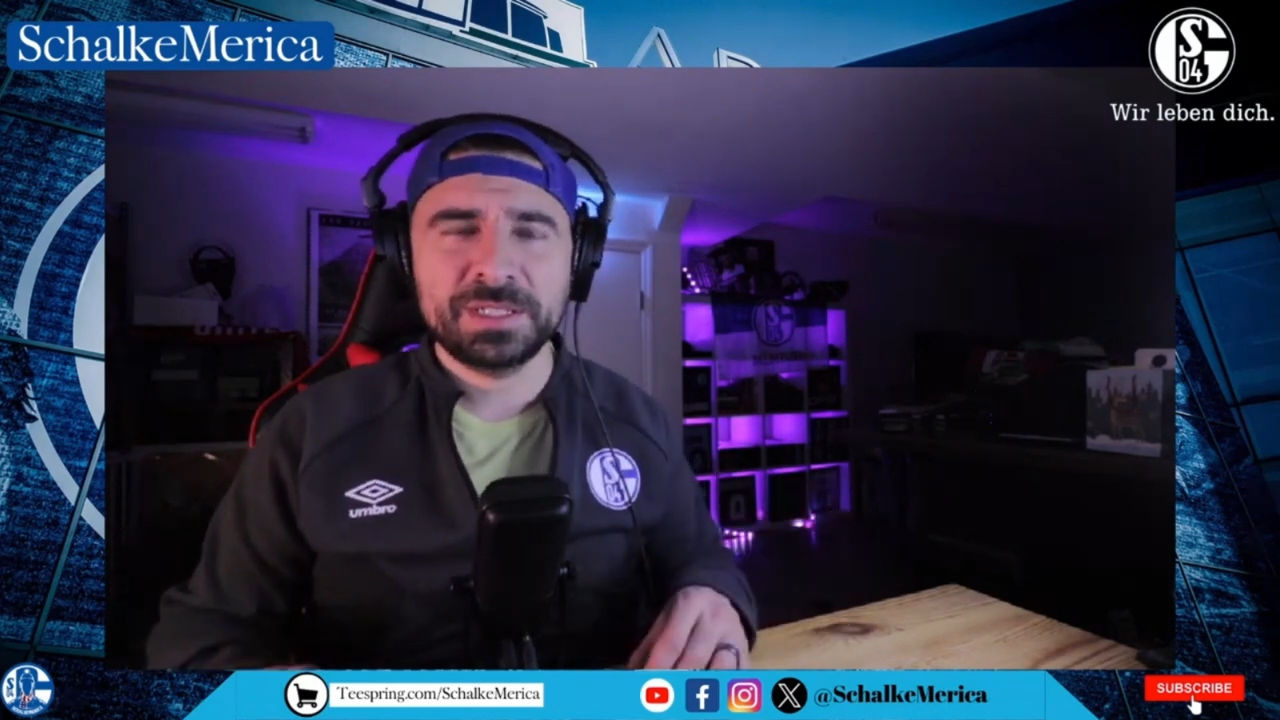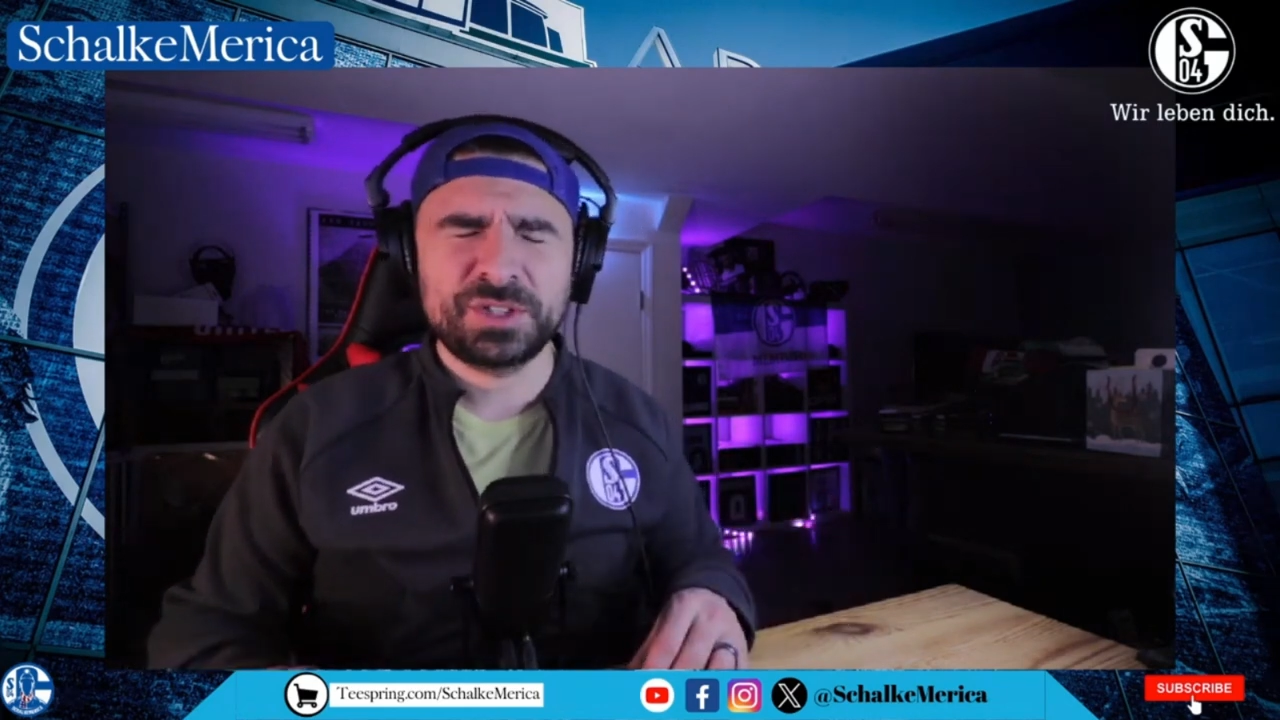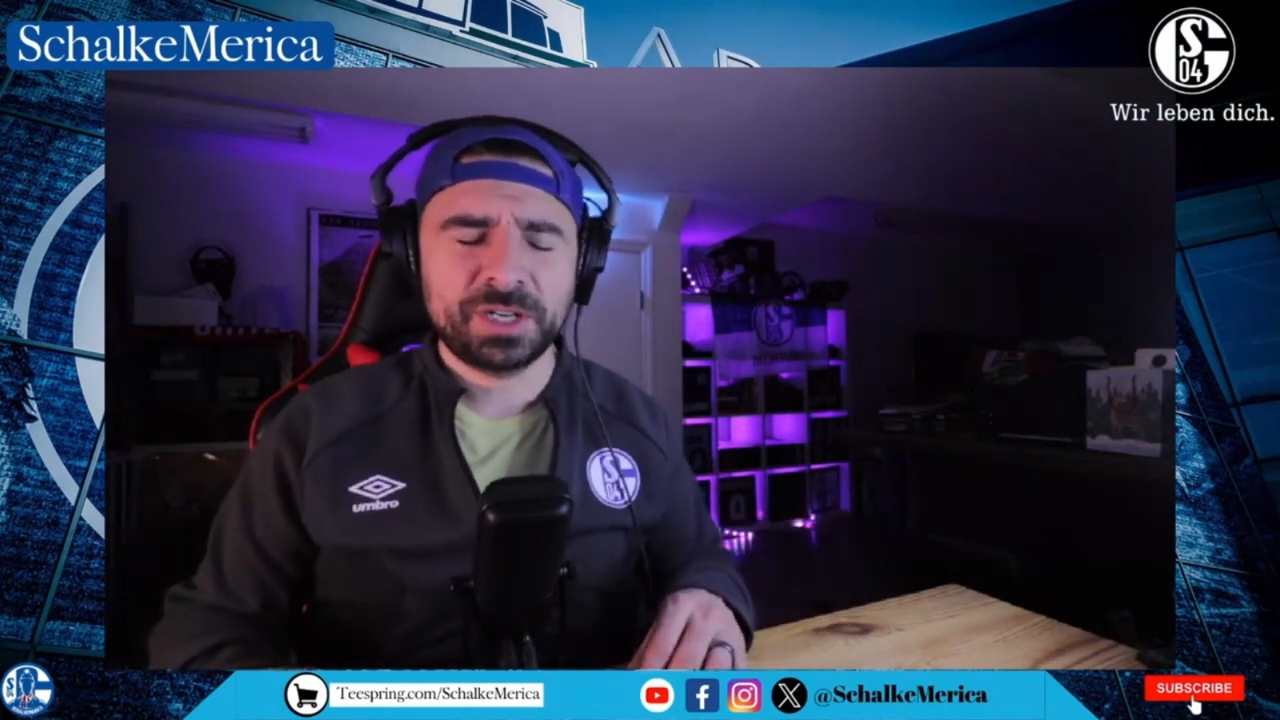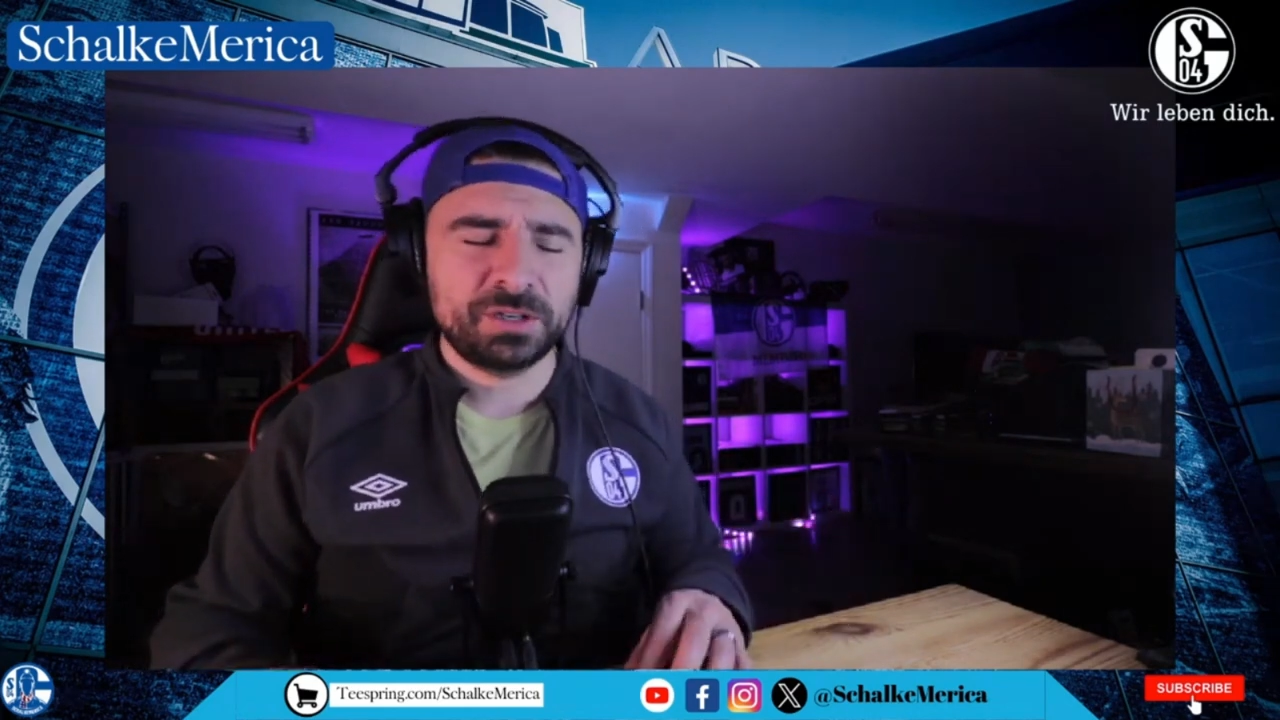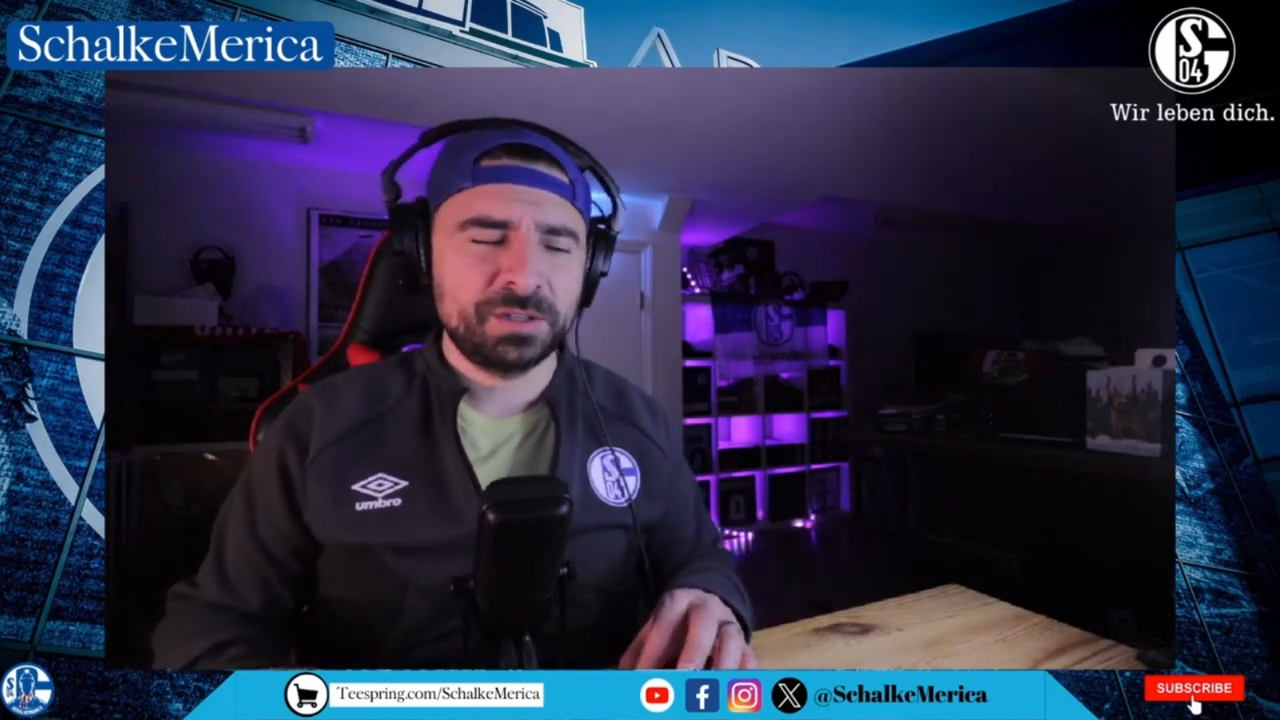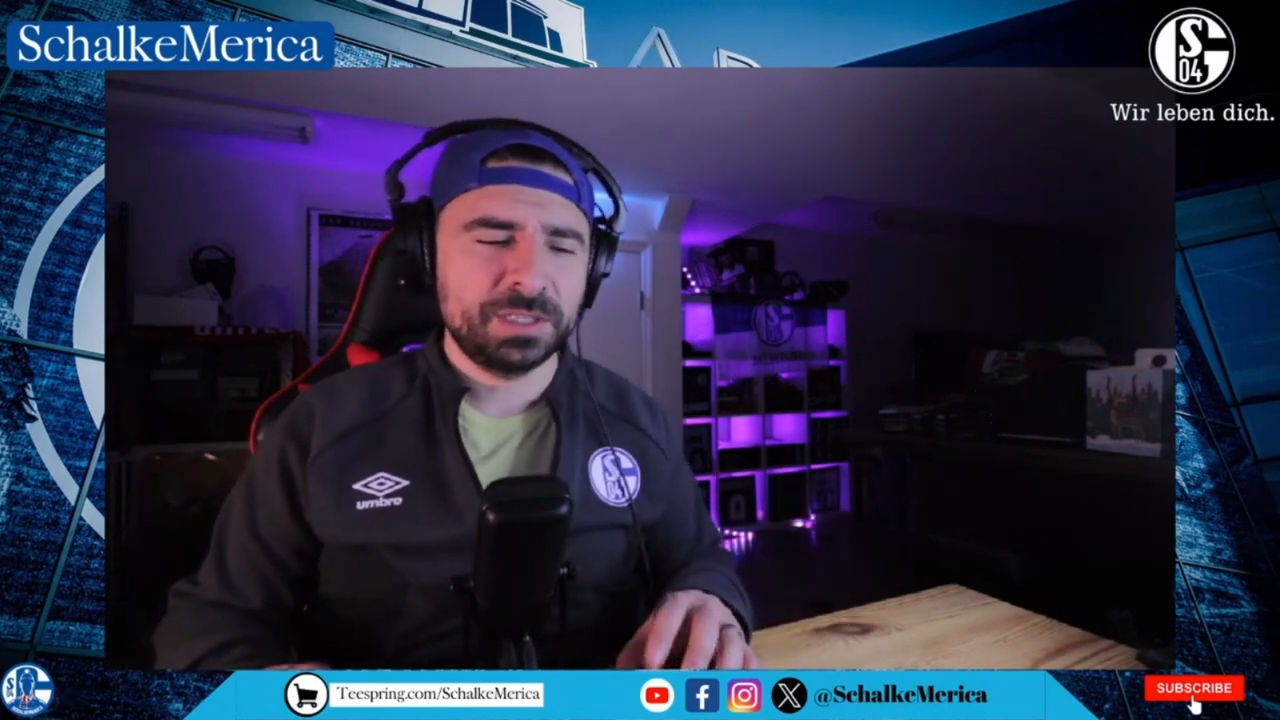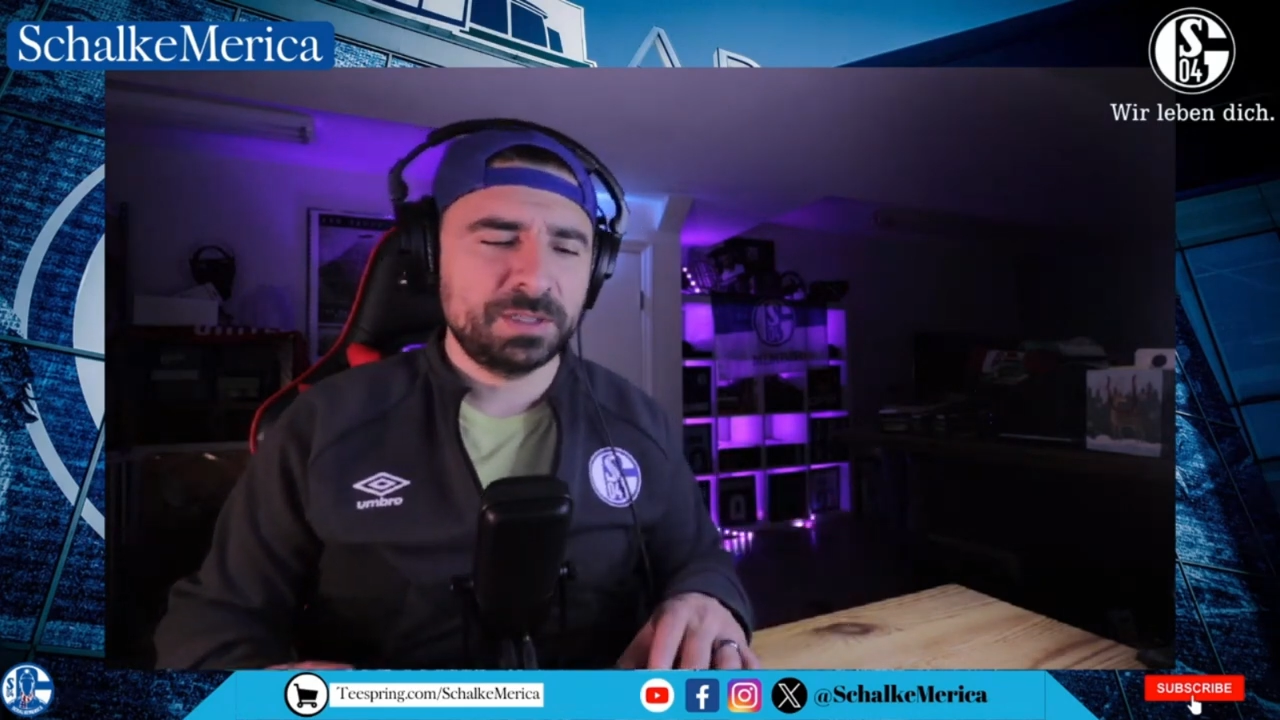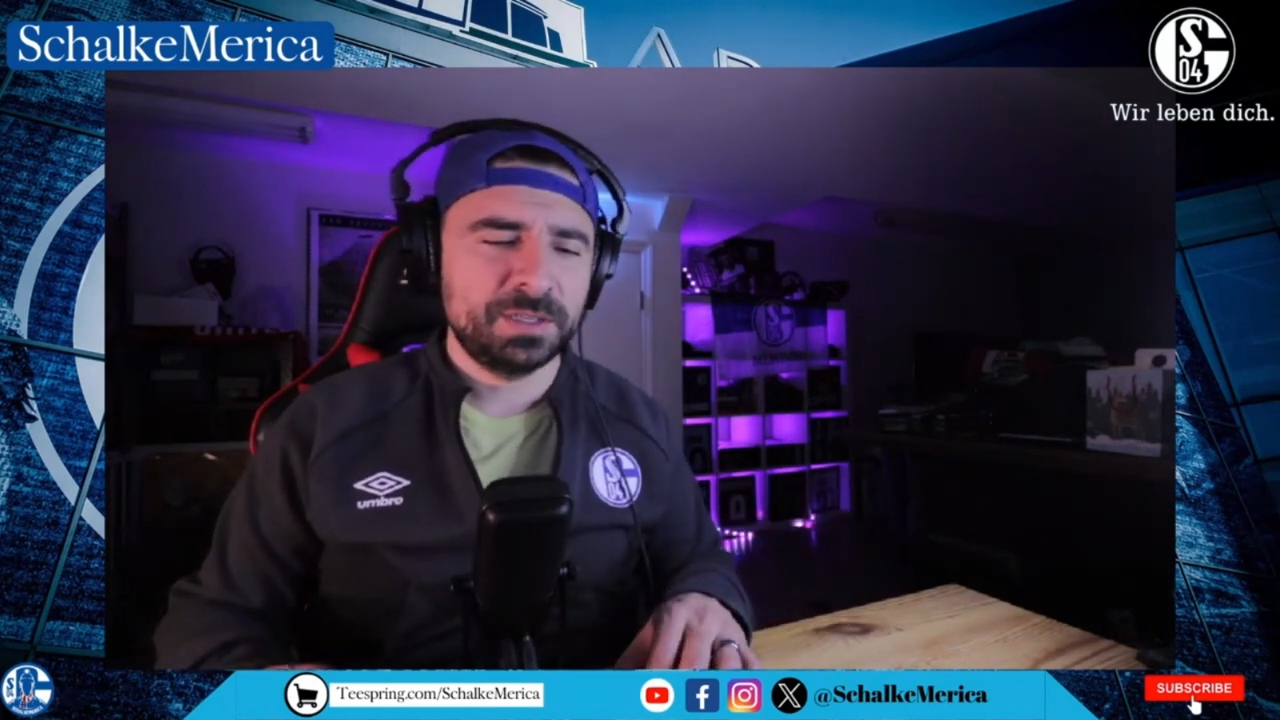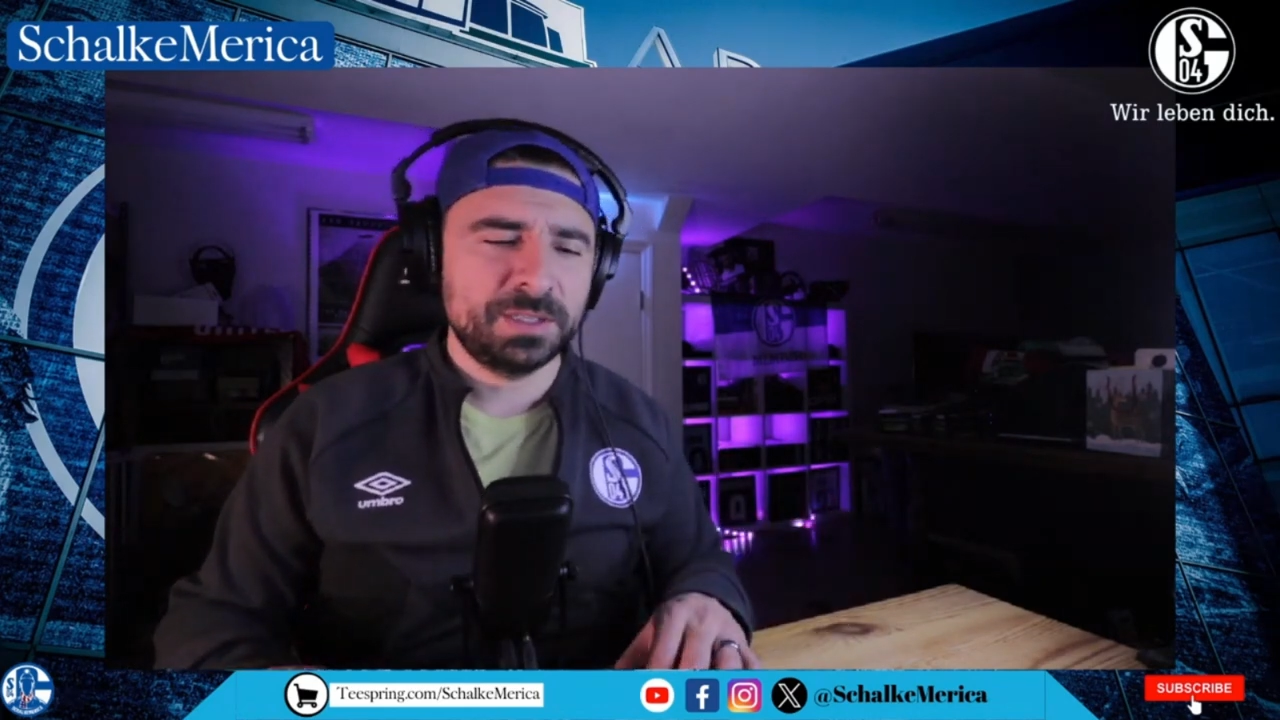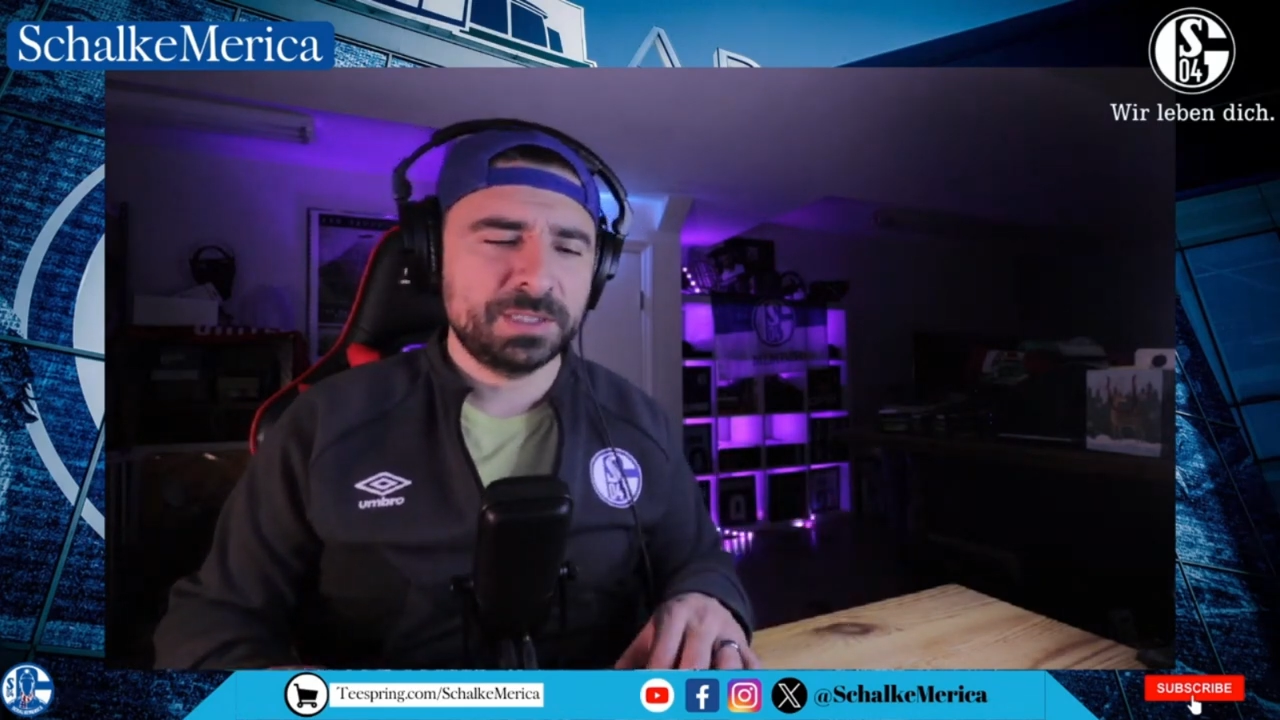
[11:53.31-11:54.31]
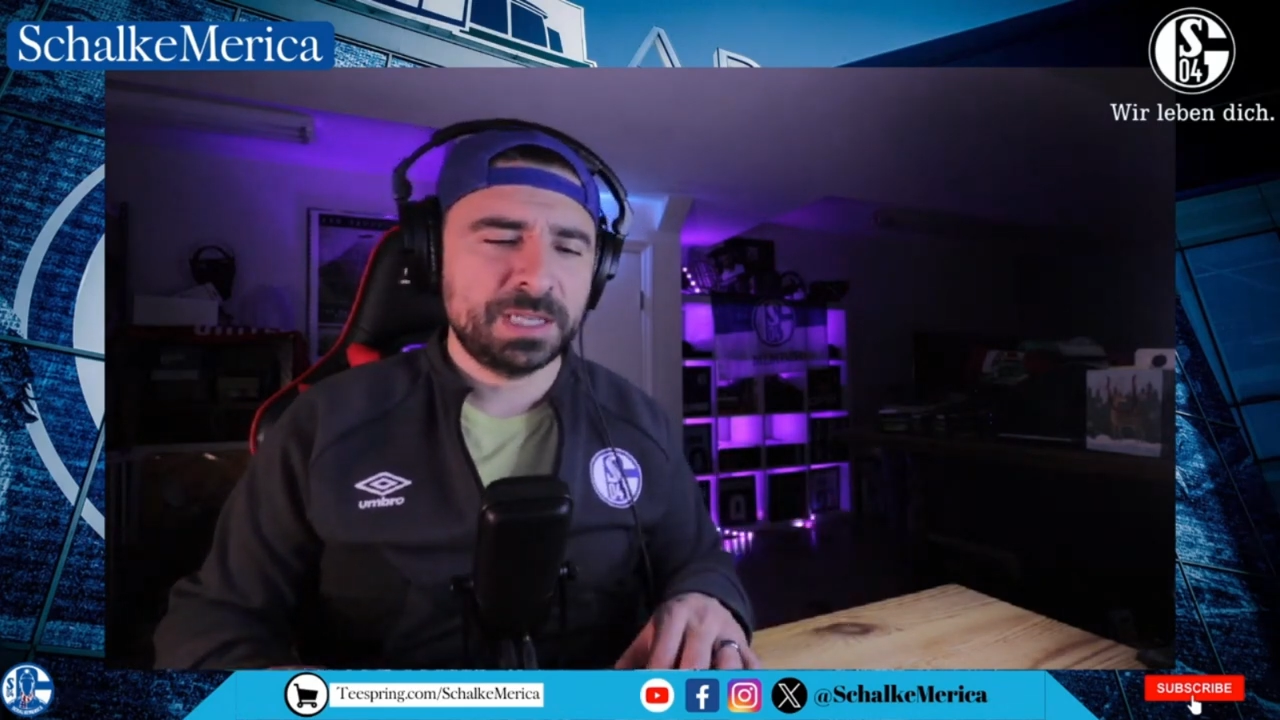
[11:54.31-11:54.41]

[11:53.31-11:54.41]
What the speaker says: striker in this